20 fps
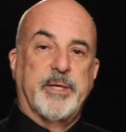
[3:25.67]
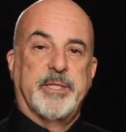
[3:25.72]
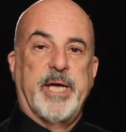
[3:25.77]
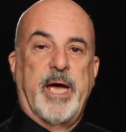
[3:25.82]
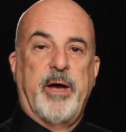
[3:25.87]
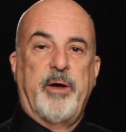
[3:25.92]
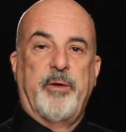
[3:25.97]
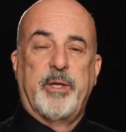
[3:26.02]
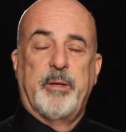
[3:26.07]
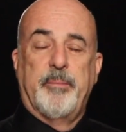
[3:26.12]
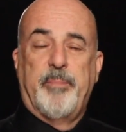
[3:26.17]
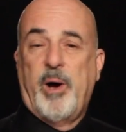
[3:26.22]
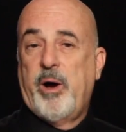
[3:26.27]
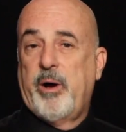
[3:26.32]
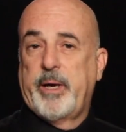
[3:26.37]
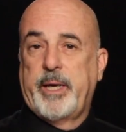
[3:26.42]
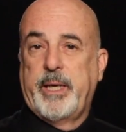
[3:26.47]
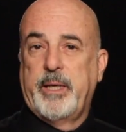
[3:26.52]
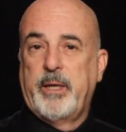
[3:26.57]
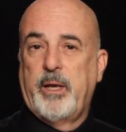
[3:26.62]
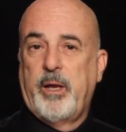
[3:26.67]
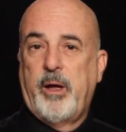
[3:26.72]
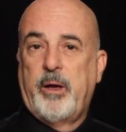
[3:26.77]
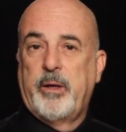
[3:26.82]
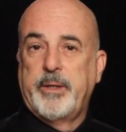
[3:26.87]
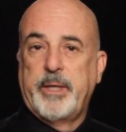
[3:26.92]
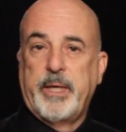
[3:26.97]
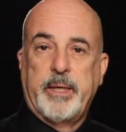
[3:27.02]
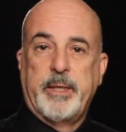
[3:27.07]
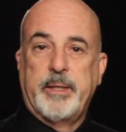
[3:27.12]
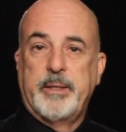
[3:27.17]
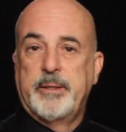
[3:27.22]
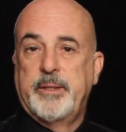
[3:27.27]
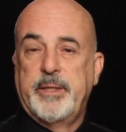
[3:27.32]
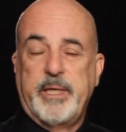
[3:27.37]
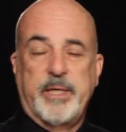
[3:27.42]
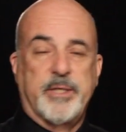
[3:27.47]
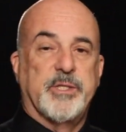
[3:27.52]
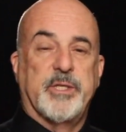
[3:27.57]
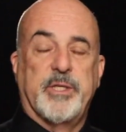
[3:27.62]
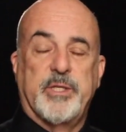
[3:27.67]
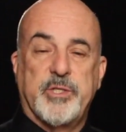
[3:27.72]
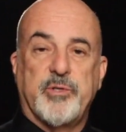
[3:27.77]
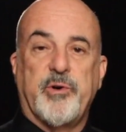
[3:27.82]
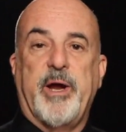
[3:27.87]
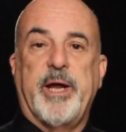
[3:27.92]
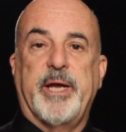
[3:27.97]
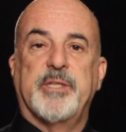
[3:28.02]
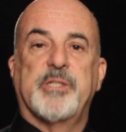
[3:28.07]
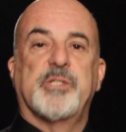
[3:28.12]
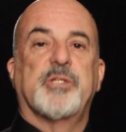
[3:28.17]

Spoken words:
down the parking lot and into the drain.